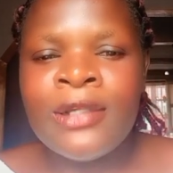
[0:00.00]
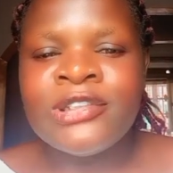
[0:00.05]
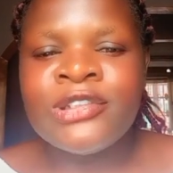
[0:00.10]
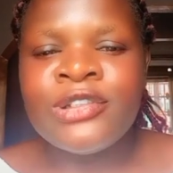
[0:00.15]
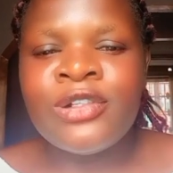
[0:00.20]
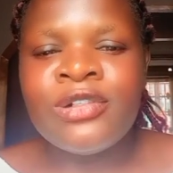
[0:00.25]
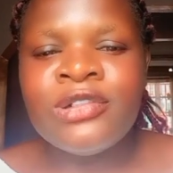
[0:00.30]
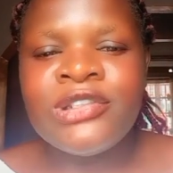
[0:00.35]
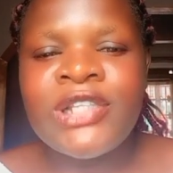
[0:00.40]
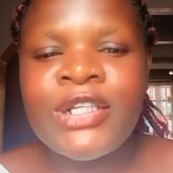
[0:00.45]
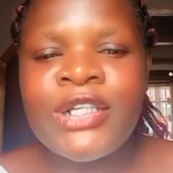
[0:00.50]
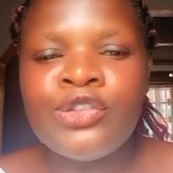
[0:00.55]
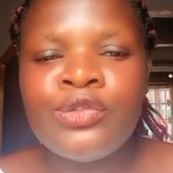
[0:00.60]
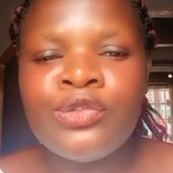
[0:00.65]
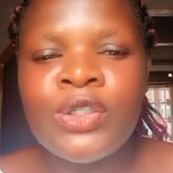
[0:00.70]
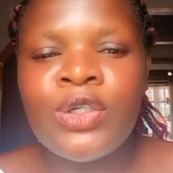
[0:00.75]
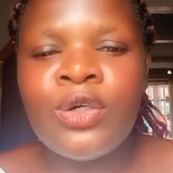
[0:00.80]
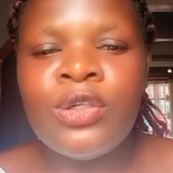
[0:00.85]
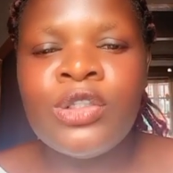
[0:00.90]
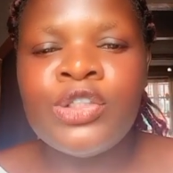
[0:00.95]
Songs like
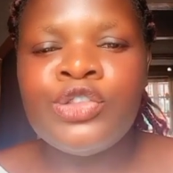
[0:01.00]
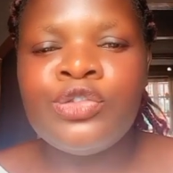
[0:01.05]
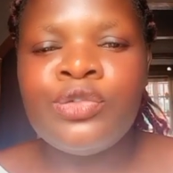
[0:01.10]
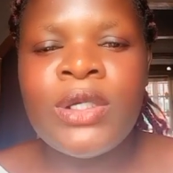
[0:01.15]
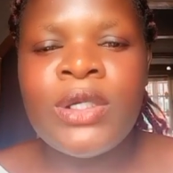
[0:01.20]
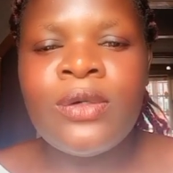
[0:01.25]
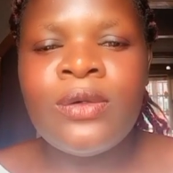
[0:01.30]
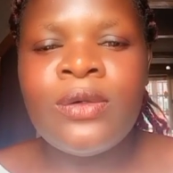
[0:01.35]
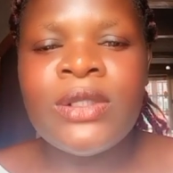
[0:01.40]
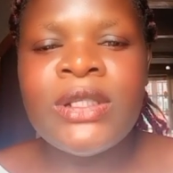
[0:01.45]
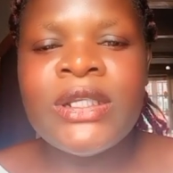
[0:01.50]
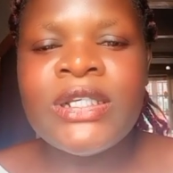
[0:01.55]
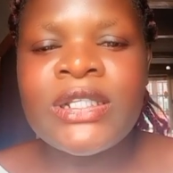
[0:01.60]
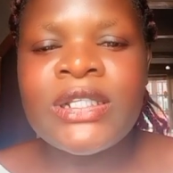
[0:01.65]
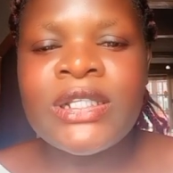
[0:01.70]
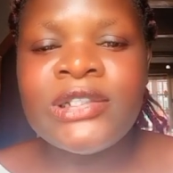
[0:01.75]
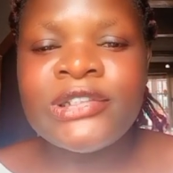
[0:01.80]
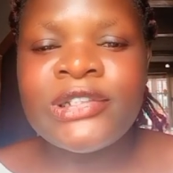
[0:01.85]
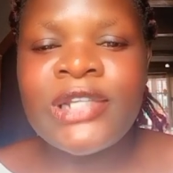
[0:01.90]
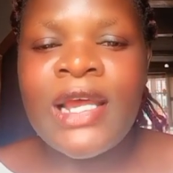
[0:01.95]
Twinkle Twinkle
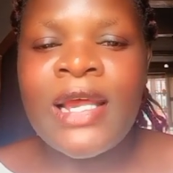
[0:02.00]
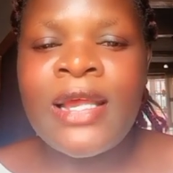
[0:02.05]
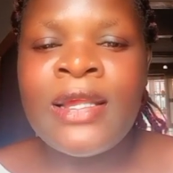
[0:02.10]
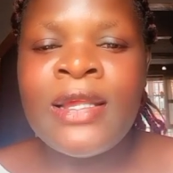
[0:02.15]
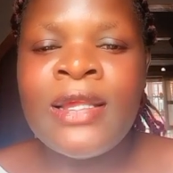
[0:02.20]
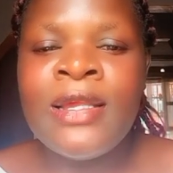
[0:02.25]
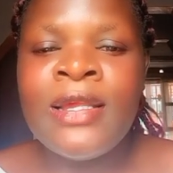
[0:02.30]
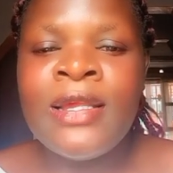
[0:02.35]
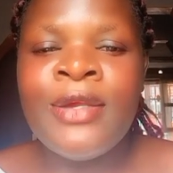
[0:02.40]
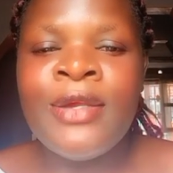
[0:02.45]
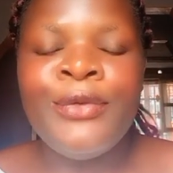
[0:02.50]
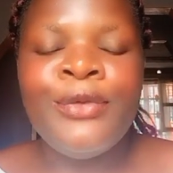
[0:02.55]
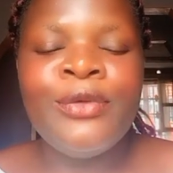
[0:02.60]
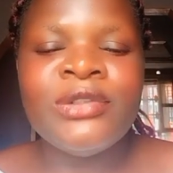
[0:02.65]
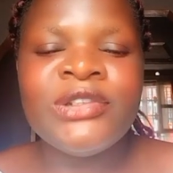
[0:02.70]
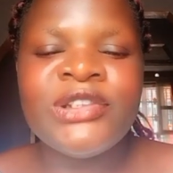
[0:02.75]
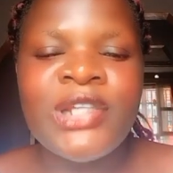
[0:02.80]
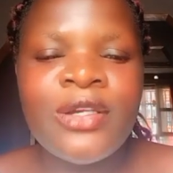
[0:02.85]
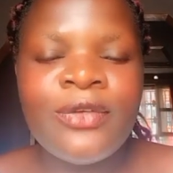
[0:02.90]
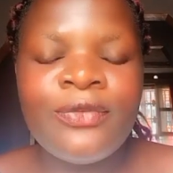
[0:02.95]
Little Star,
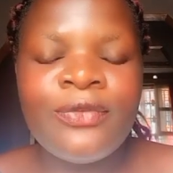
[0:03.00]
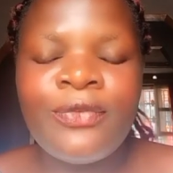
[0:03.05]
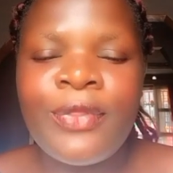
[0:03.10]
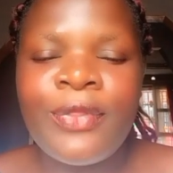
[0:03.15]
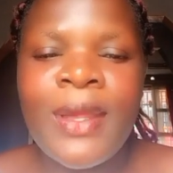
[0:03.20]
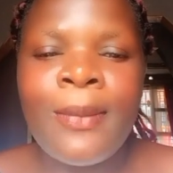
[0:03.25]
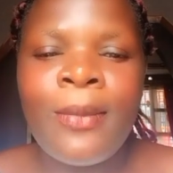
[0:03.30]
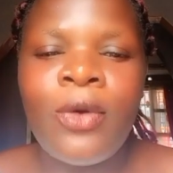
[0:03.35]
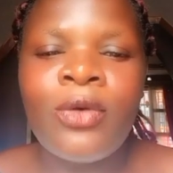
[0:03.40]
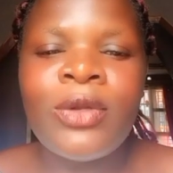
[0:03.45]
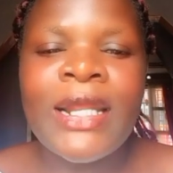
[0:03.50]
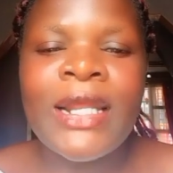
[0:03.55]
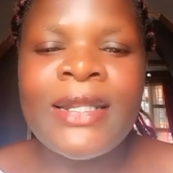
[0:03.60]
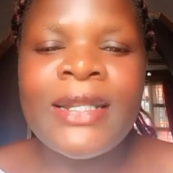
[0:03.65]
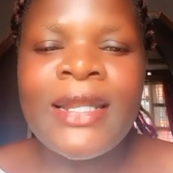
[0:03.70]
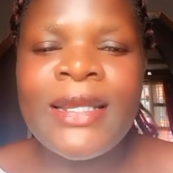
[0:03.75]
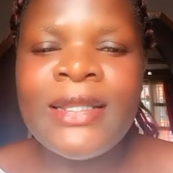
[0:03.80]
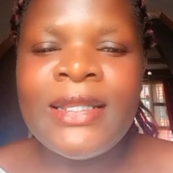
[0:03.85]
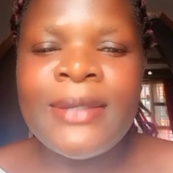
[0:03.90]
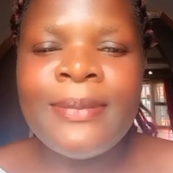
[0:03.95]
you sing for them on a
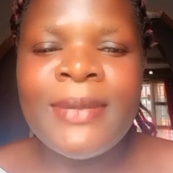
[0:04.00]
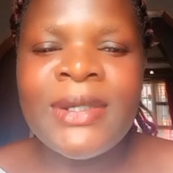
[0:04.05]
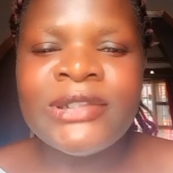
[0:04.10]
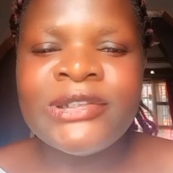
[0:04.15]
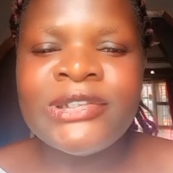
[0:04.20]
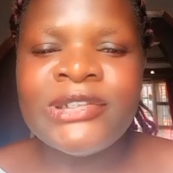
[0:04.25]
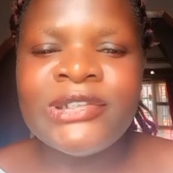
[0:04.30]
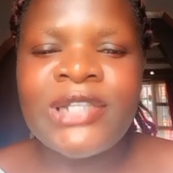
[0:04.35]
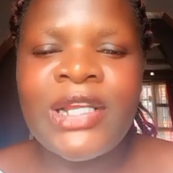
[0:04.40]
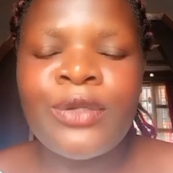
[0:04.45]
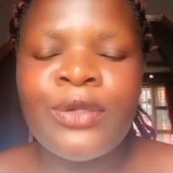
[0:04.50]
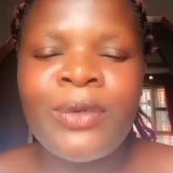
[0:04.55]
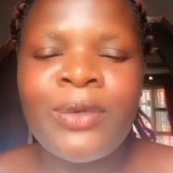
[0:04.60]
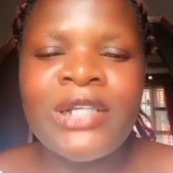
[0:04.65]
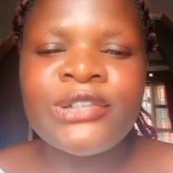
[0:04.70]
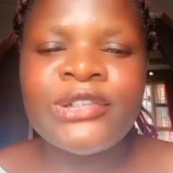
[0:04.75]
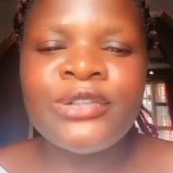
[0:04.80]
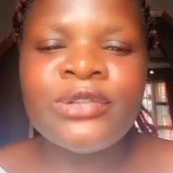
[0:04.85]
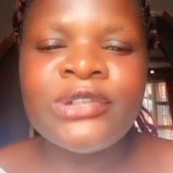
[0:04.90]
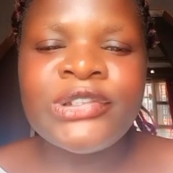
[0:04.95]
daily basis. And
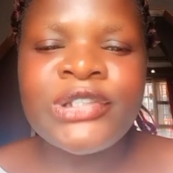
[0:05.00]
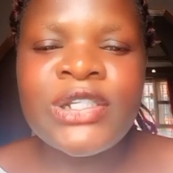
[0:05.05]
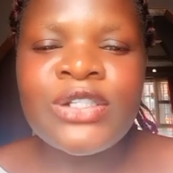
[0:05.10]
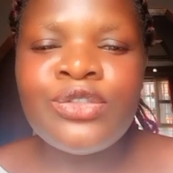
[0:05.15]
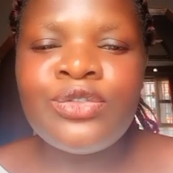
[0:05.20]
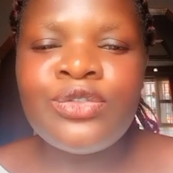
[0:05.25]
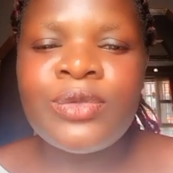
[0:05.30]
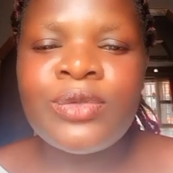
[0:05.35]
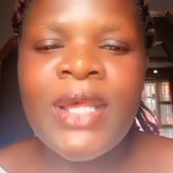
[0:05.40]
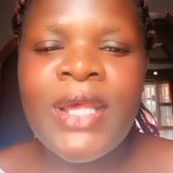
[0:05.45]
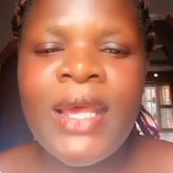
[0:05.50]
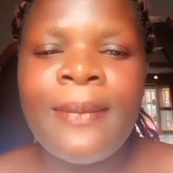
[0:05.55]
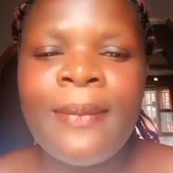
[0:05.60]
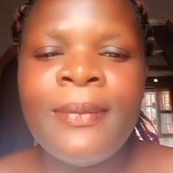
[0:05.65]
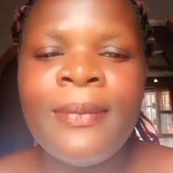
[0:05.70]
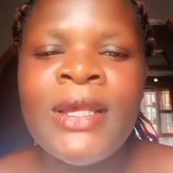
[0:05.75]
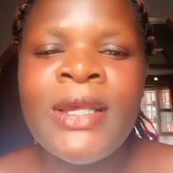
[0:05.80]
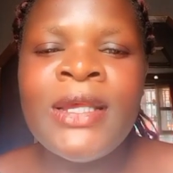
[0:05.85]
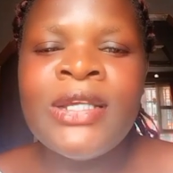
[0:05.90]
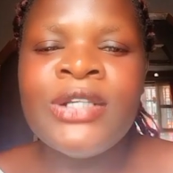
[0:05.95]
as you sing to
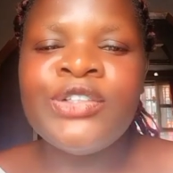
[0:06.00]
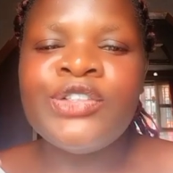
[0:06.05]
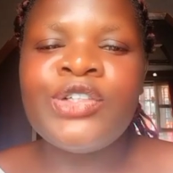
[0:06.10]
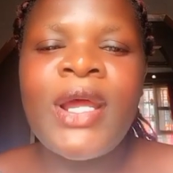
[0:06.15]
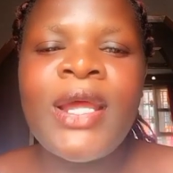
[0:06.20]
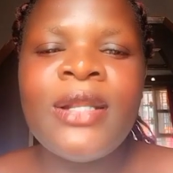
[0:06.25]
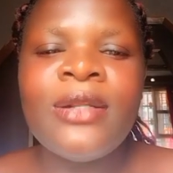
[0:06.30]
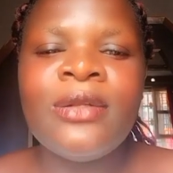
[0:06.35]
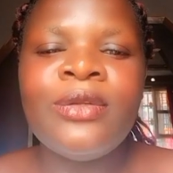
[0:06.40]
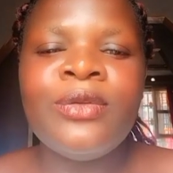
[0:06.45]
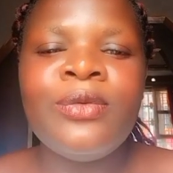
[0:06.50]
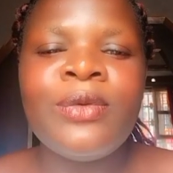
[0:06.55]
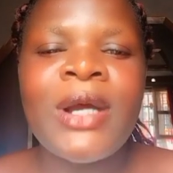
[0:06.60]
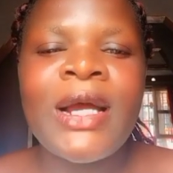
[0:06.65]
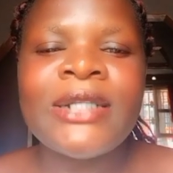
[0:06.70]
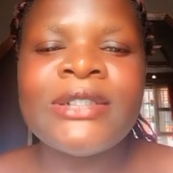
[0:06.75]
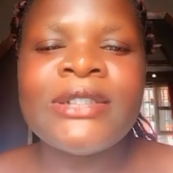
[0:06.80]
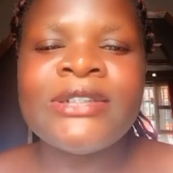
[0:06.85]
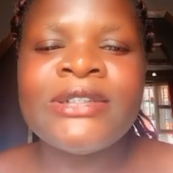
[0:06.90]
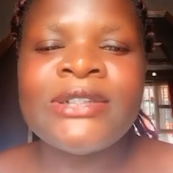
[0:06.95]
them, try and look
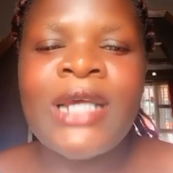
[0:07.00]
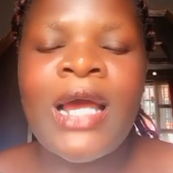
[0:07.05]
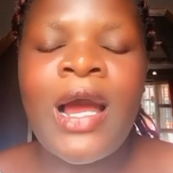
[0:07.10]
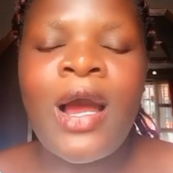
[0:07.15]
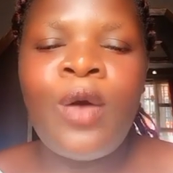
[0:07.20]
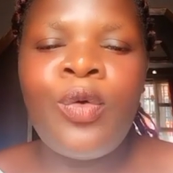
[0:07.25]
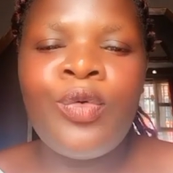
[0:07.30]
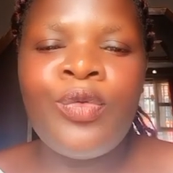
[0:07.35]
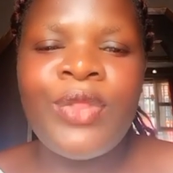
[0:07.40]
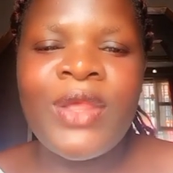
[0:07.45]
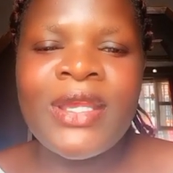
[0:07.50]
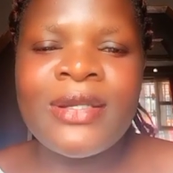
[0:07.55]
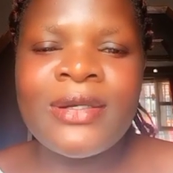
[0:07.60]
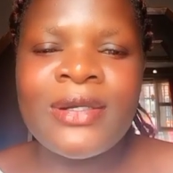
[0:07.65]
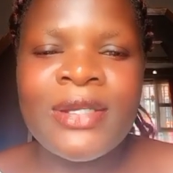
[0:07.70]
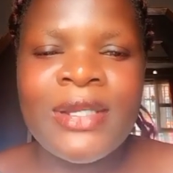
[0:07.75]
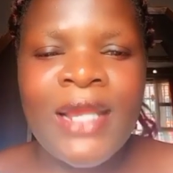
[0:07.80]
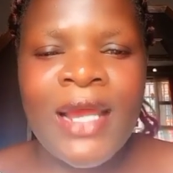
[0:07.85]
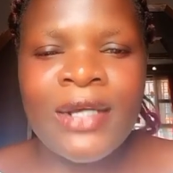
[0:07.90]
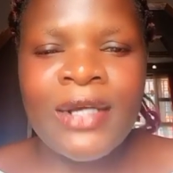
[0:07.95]
at how
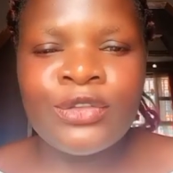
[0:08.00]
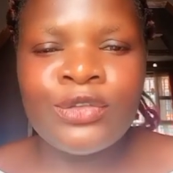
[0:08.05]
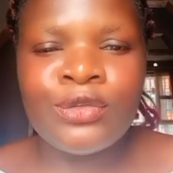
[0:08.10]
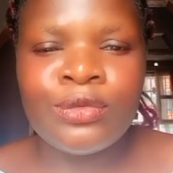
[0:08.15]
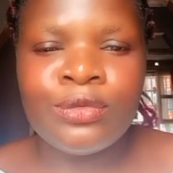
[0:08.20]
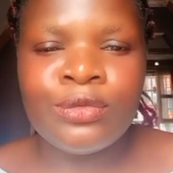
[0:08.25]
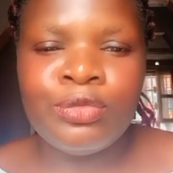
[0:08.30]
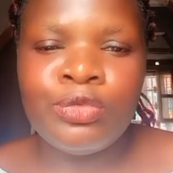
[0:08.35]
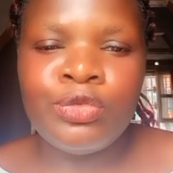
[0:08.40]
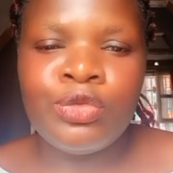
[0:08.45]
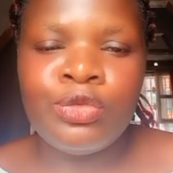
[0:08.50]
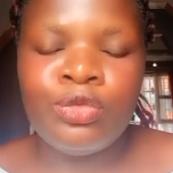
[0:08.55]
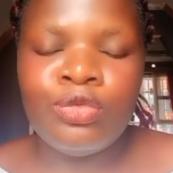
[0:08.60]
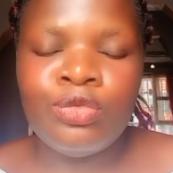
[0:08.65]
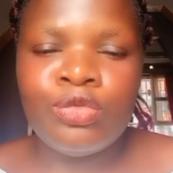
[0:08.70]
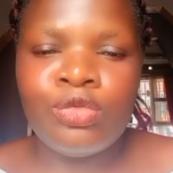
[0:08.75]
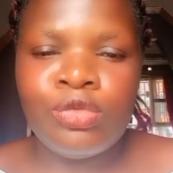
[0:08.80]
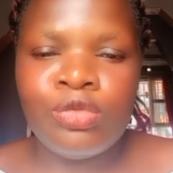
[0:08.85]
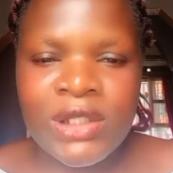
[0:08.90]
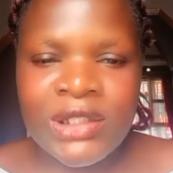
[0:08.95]
they react
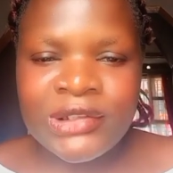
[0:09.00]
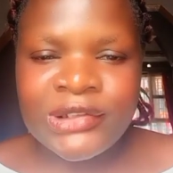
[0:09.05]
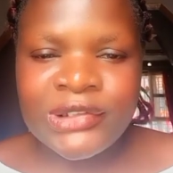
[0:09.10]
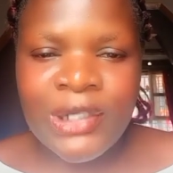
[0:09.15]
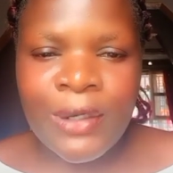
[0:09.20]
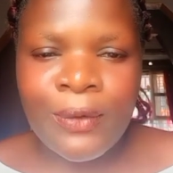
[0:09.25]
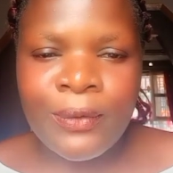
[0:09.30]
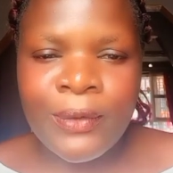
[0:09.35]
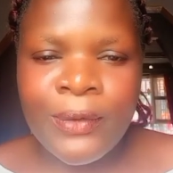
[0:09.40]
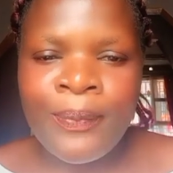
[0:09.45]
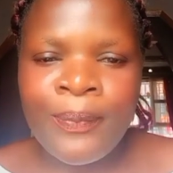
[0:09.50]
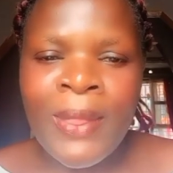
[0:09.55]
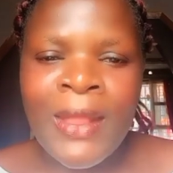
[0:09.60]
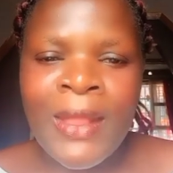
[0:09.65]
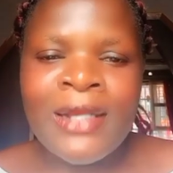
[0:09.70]
to this sound.